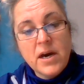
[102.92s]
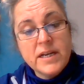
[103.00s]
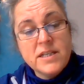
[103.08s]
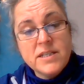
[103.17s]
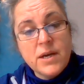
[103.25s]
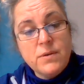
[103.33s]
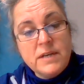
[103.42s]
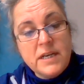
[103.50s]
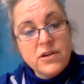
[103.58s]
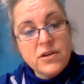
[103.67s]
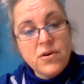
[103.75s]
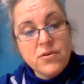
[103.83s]
I could only
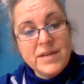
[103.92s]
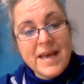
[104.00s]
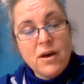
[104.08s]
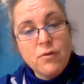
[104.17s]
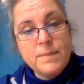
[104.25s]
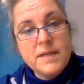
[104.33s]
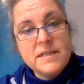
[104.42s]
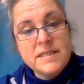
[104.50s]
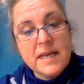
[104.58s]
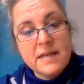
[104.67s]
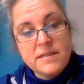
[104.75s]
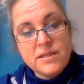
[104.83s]
look on
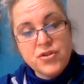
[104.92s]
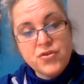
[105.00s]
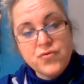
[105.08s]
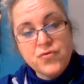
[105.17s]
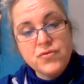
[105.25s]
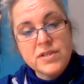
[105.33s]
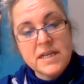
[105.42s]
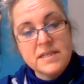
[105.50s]
helpless and distraught